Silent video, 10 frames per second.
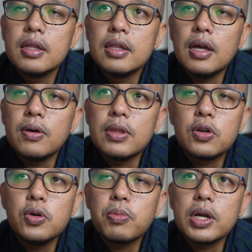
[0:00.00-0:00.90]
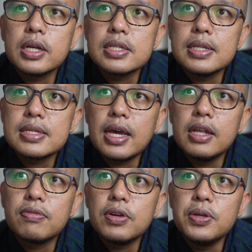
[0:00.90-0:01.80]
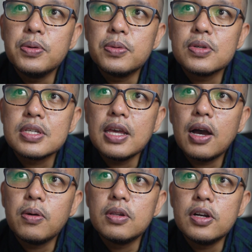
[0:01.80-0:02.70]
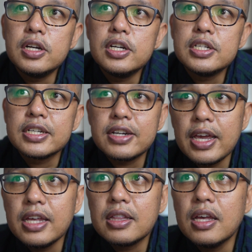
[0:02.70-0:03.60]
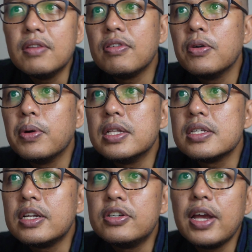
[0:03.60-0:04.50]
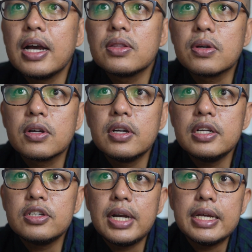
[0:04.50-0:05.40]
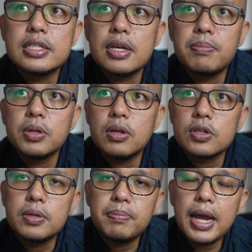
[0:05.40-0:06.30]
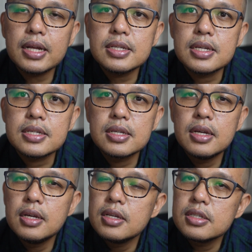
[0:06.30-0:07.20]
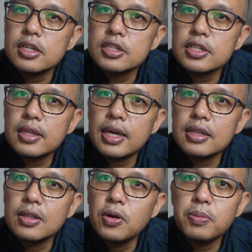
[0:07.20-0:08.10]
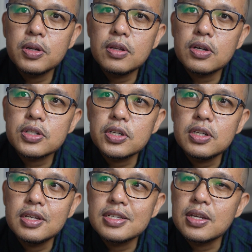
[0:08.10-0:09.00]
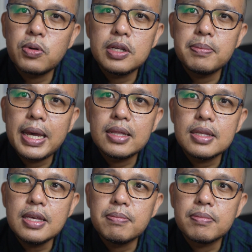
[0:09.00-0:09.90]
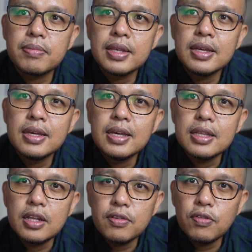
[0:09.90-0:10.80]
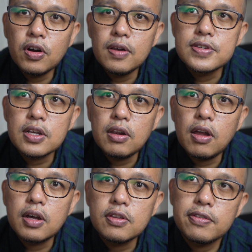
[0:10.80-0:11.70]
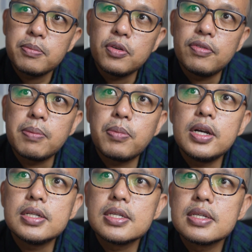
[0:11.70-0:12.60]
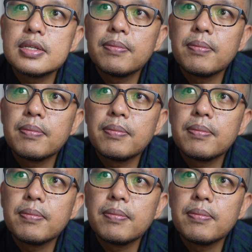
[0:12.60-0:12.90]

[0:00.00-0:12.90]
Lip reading: Now, the group work is designed for you to see how learners create, influence, and react to current trends and production practices, such that no production is a one-man team. It involves a lot of moving parts.